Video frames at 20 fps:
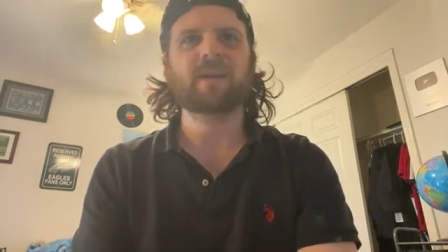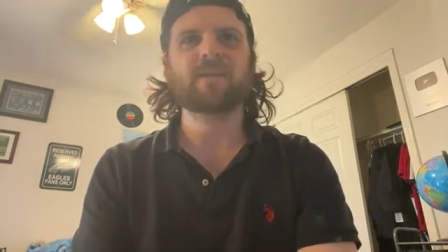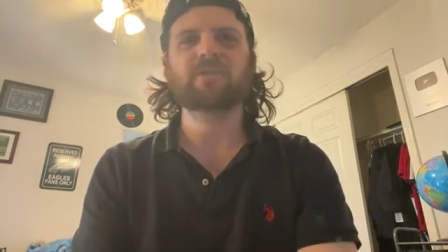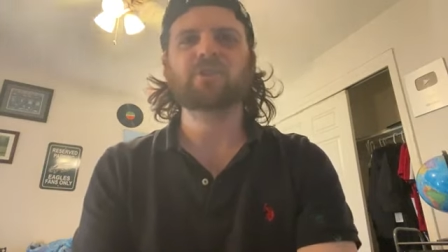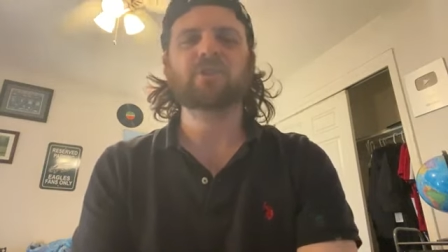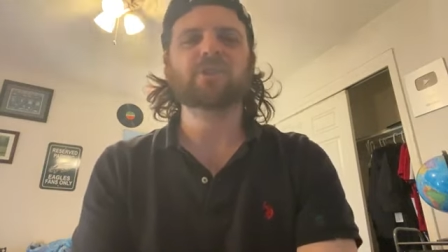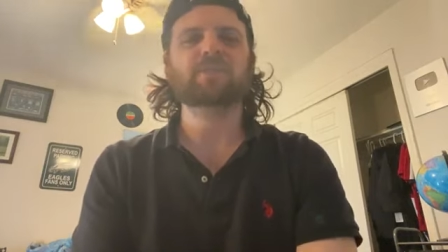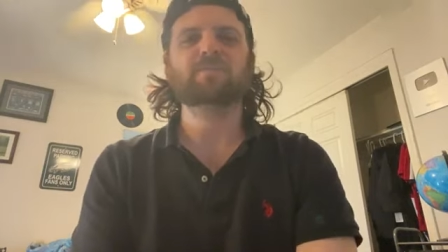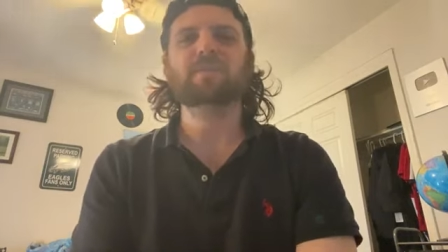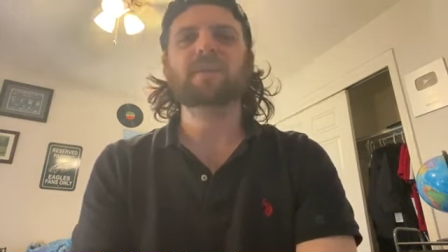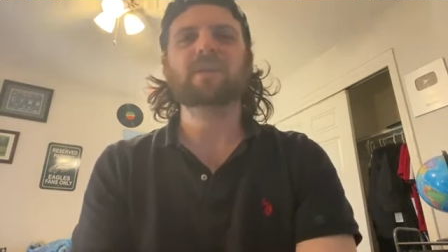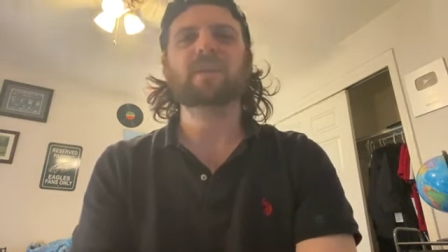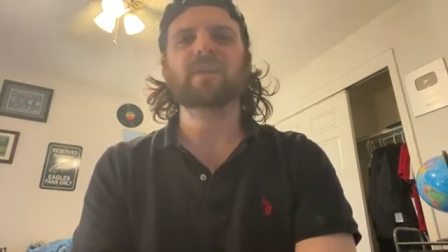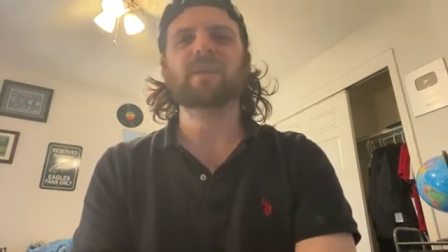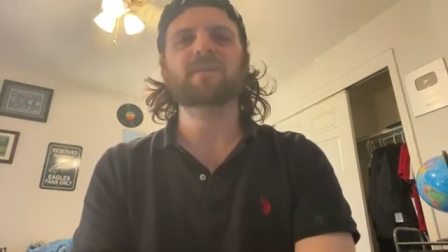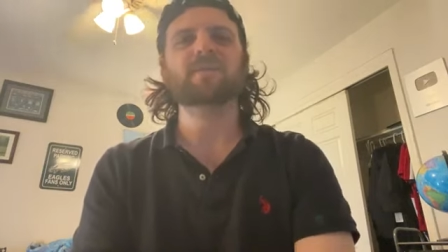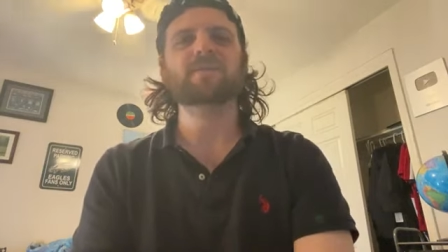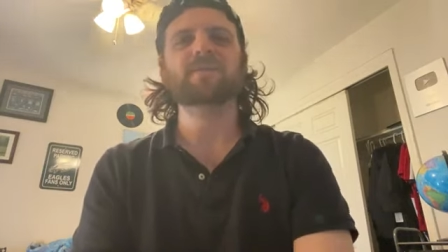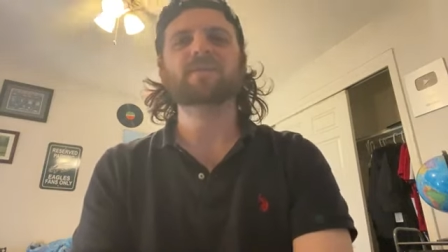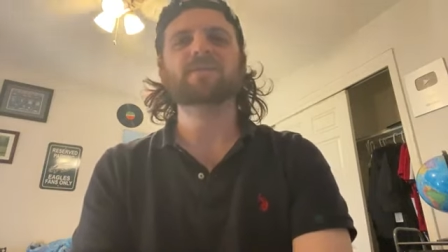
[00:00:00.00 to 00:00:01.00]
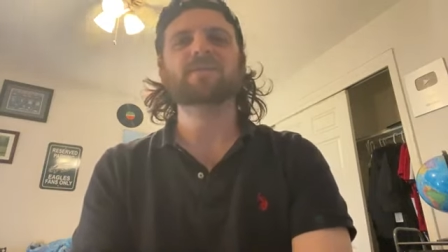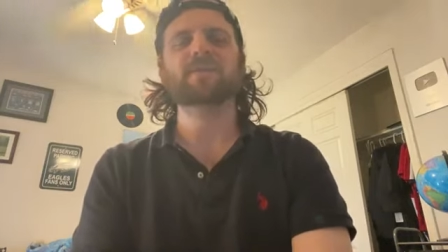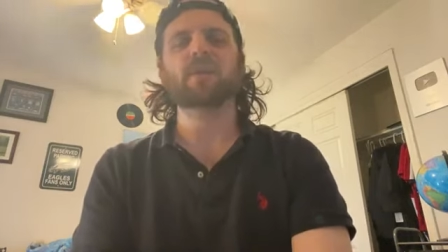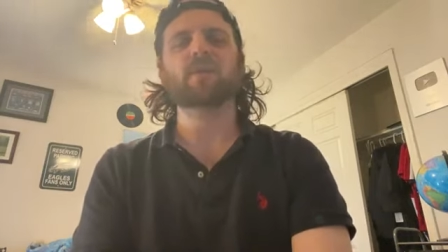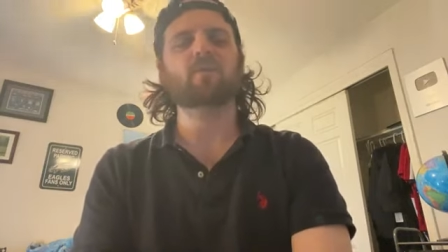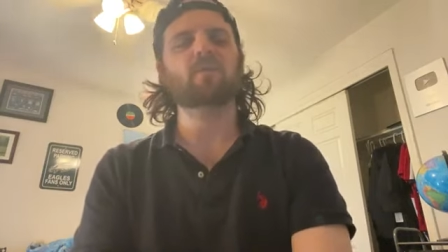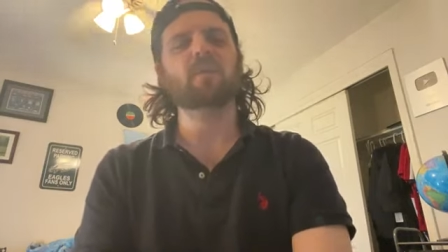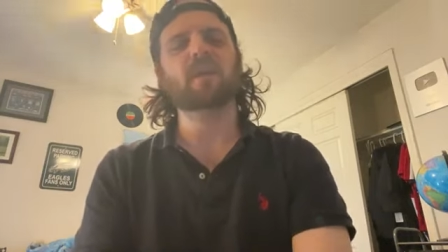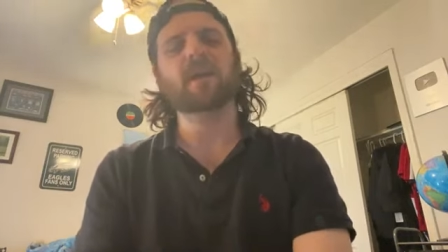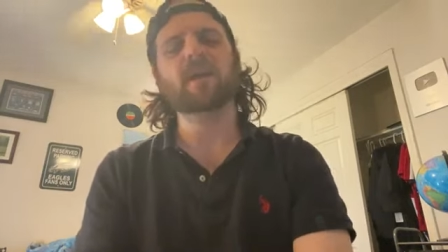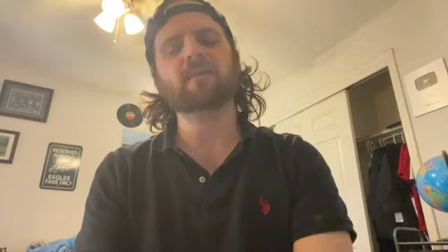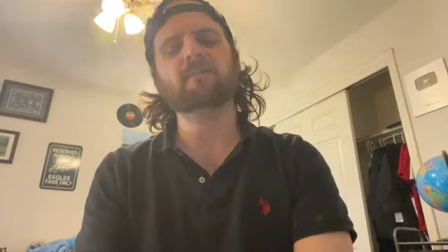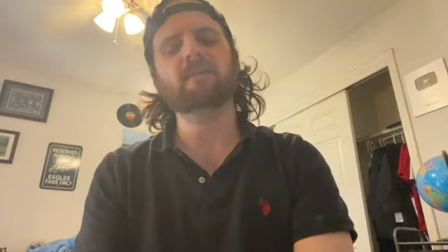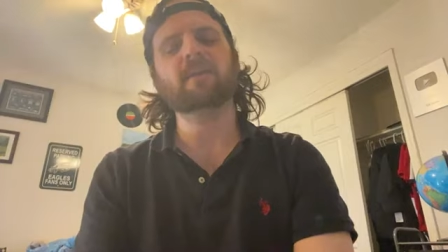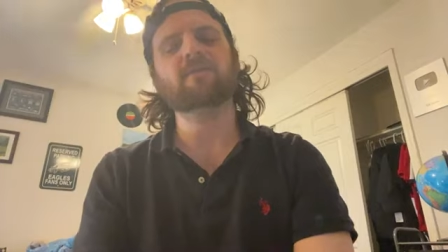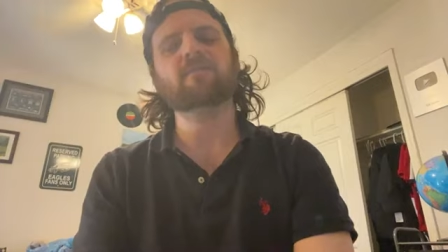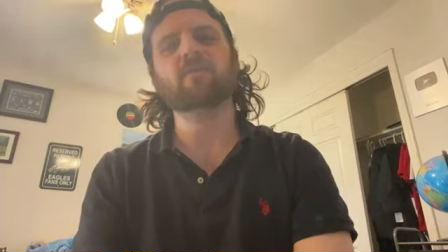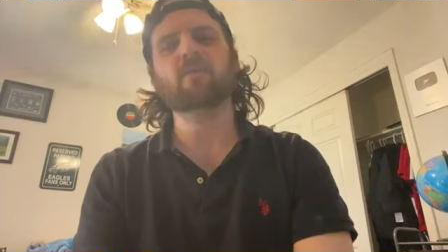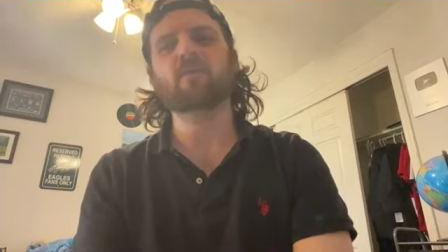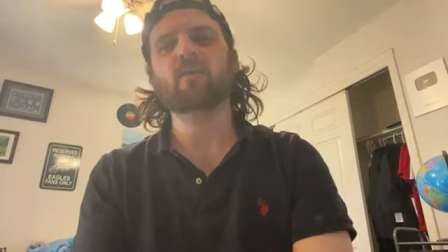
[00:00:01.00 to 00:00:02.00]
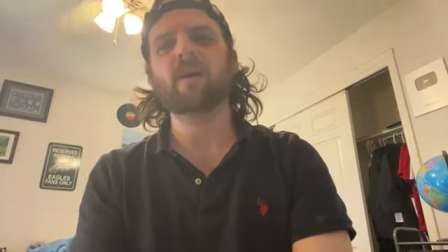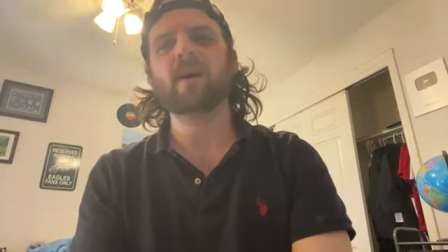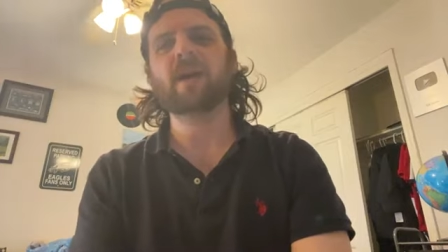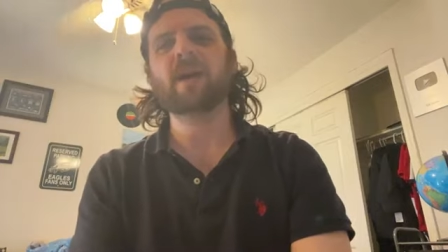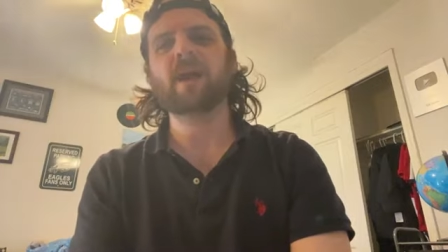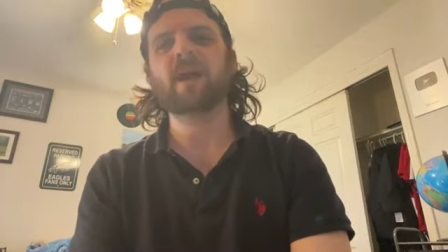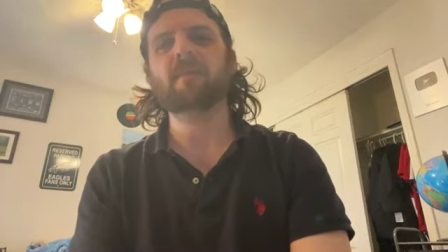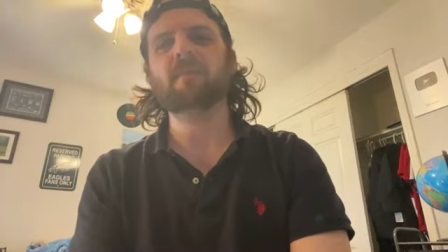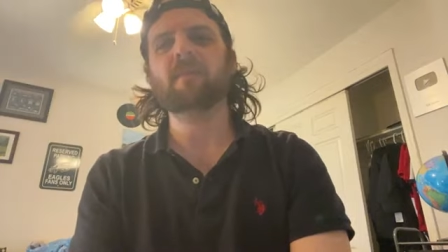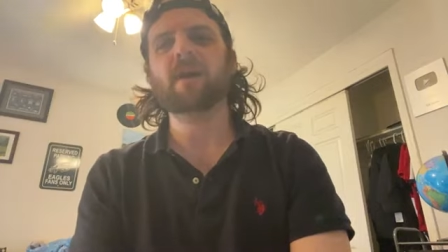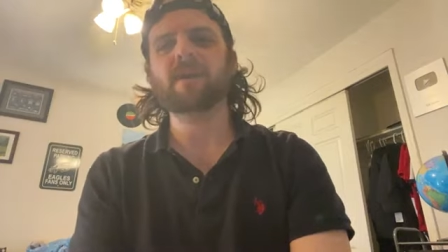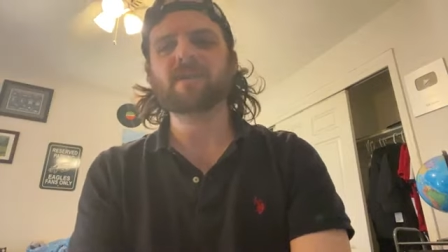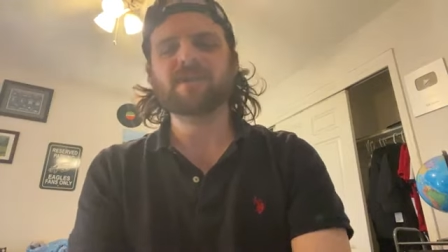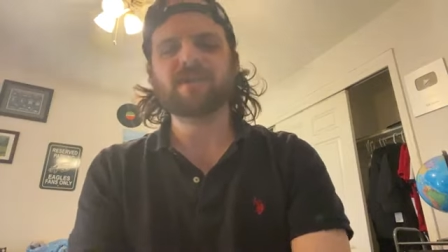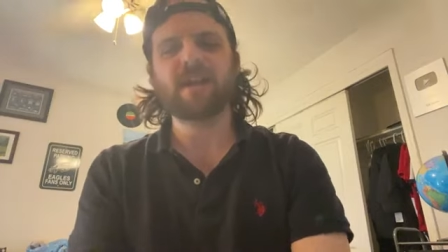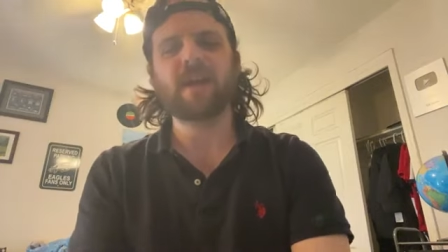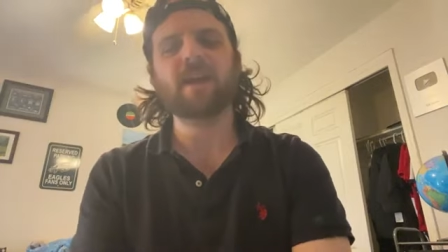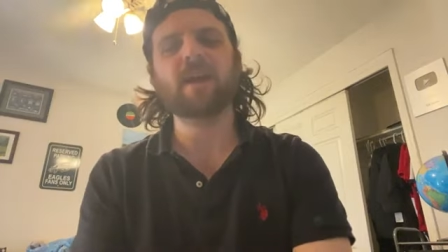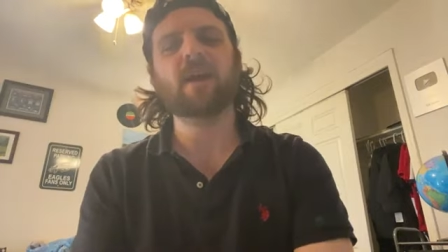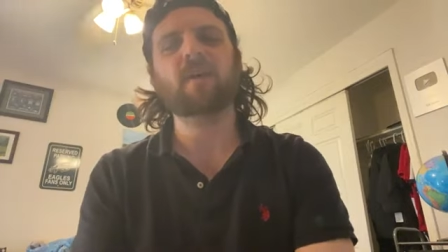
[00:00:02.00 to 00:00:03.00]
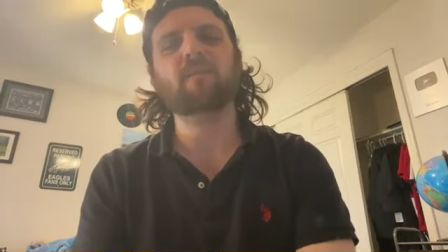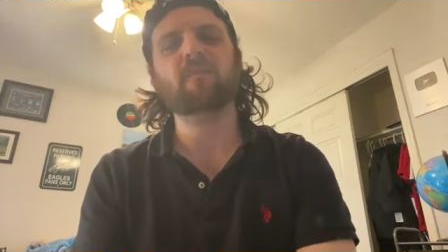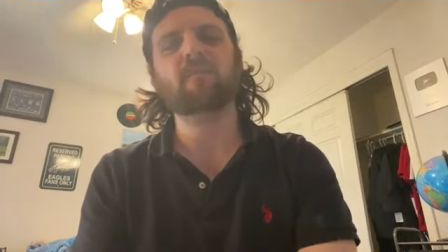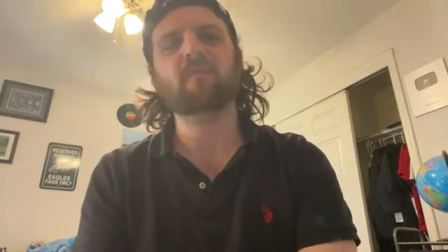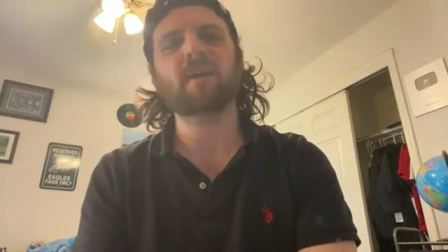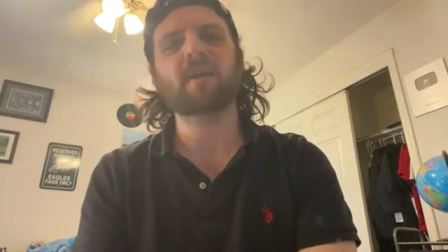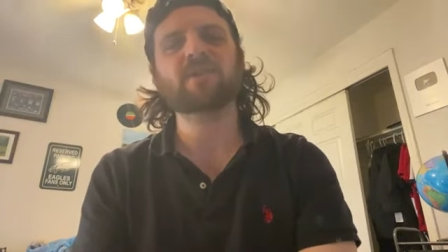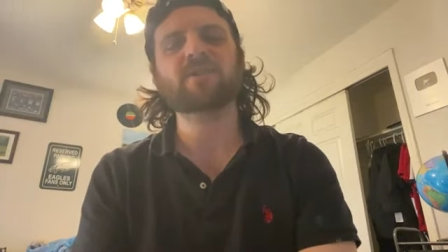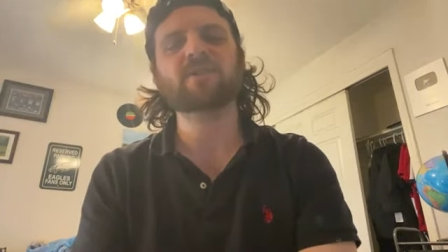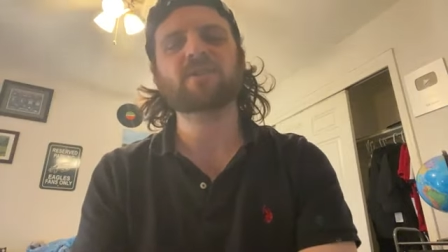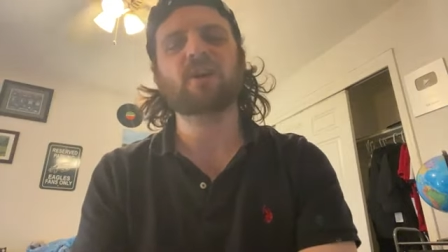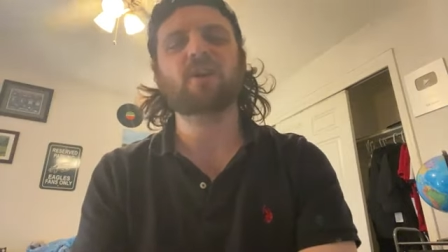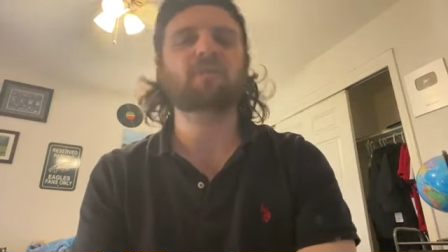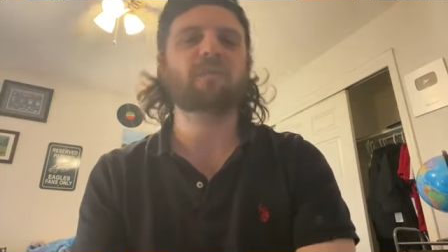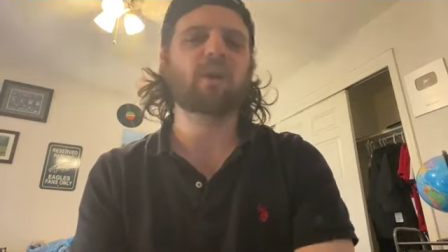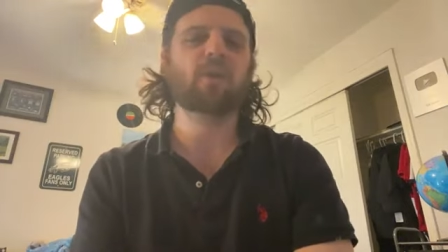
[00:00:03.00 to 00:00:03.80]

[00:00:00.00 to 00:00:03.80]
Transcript: just because they don't like me for who I am. I stand up for myself.